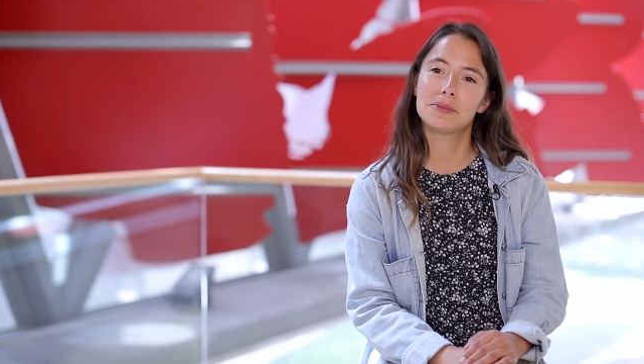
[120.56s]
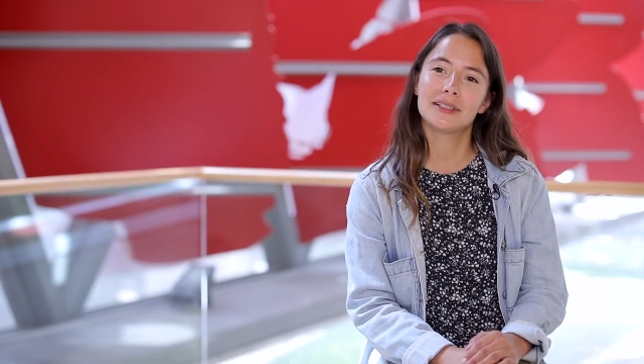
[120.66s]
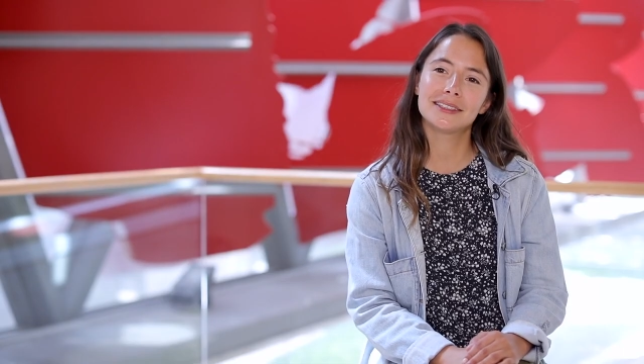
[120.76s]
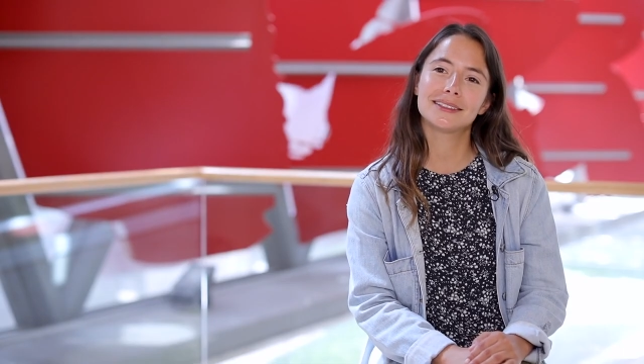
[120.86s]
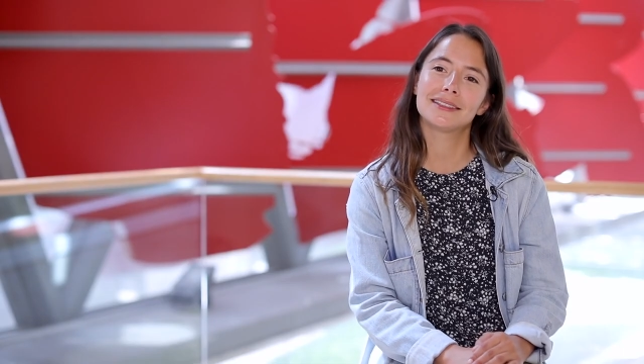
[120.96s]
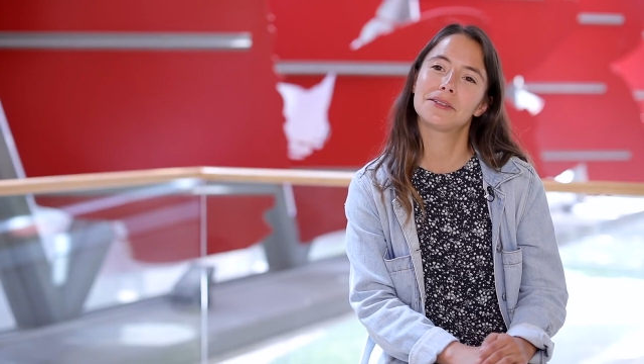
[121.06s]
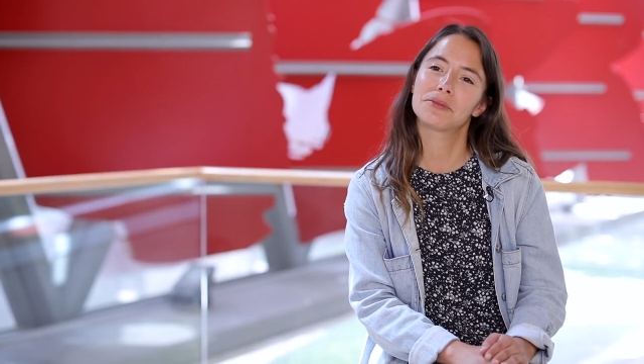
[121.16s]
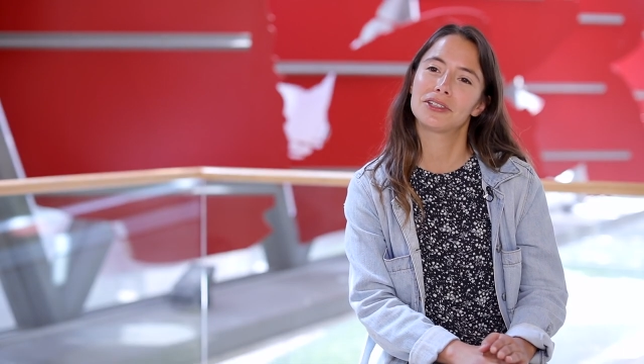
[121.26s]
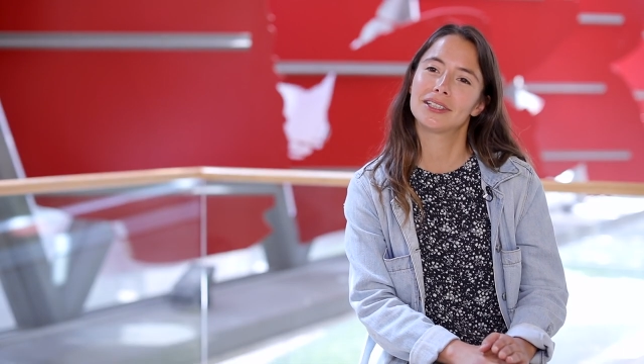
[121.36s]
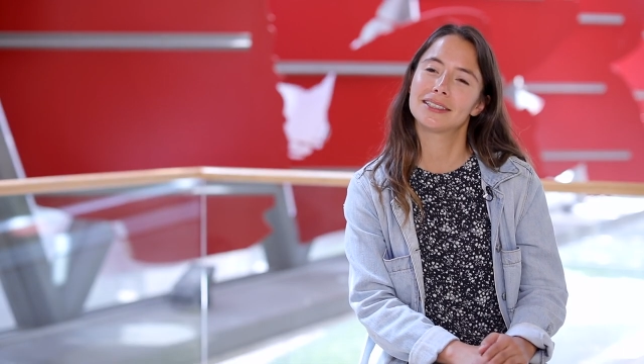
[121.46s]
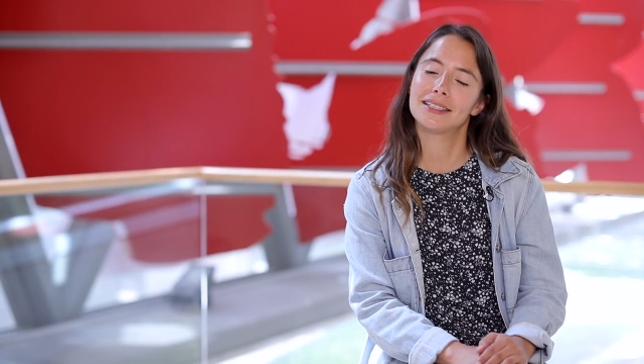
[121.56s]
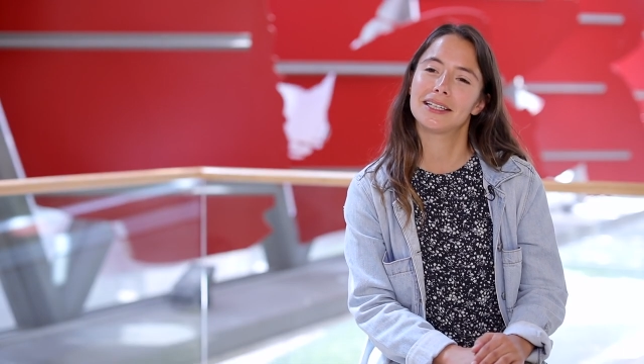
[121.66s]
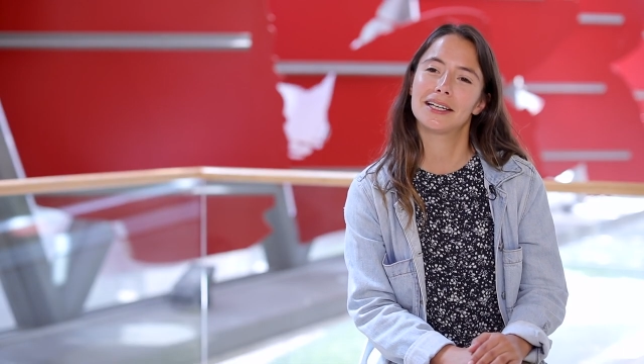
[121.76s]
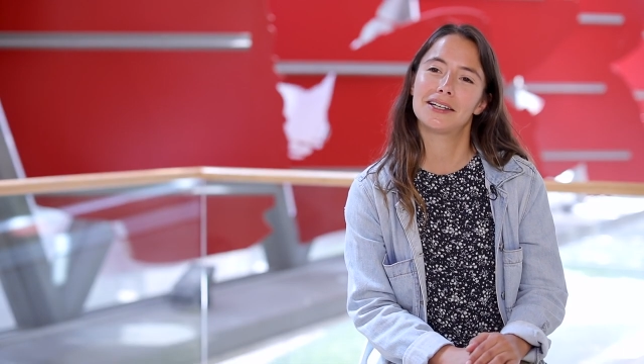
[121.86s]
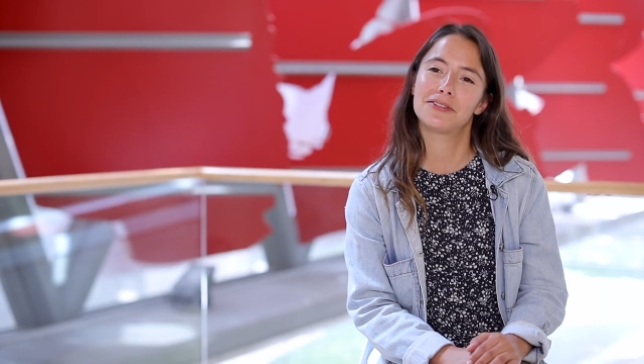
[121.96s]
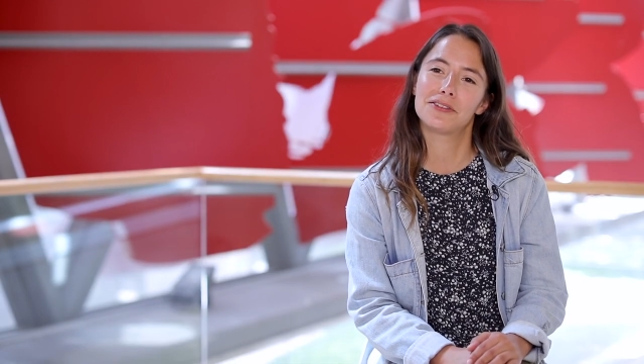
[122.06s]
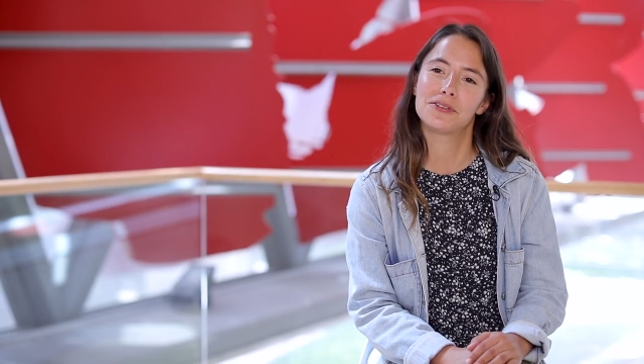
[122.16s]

my master, I'm gonna take a